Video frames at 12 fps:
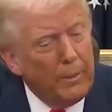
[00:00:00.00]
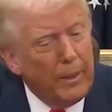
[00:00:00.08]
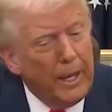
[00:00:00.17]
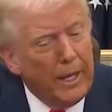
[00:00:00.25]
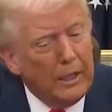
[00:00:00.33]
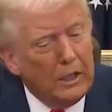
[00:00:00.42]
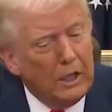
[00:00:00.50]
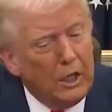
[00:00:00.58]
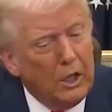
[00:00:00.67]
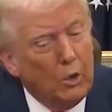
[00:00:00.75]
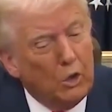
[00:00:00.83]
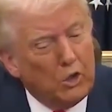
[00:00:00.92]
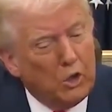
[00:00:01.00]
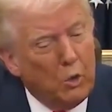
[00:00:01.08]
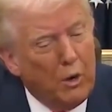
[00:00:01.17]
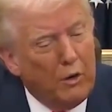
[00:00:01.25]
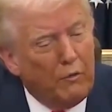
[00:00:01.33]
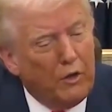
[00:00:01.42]
And it also
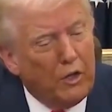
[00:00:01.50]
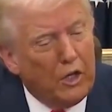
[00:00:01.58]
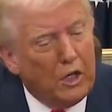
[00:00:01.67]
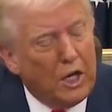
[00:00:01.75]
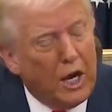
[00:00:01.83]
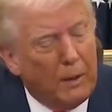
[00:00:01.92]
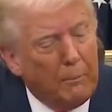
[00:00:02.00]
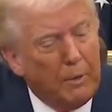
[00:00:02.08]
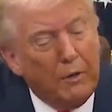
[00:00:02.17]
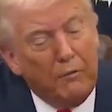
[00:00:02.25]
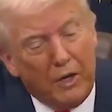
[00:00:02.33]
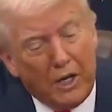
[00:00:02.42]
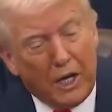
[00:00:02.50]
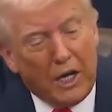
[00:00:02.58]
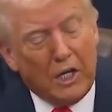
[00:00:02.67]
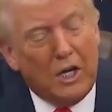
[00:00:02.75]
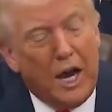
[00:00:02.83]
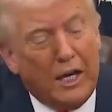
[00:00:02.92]
went for the attack. But if they got
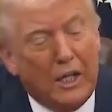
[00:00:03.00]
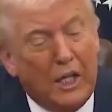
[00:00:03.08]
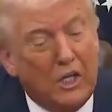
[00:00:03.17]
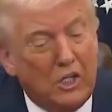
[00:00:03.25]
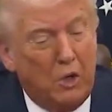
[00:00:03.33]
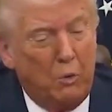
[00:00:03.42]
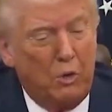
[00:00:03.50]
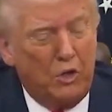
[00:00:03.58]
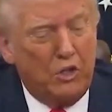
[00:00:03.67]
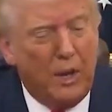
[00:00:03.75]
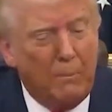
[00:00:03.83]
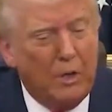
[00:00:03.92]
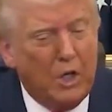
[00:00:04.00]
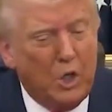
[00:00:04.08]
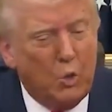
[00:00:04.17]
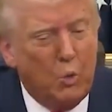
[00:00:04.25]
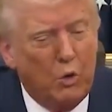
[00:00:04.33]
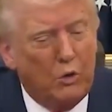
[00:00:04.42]
attacked, they said, well, does that mean
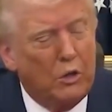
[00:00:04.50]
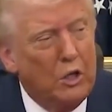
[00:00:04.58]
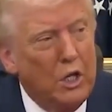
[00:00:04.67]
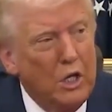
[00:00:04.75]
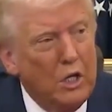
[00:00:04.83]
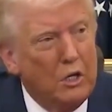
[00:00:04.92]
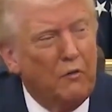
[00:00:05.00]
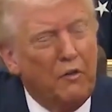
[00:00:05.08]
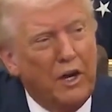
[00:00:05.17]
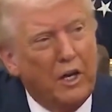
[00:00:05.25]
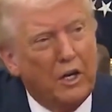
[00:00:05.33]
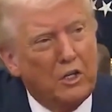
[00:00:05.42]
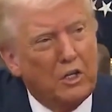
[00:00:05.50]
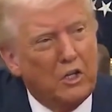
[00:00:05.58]
you won't defend us?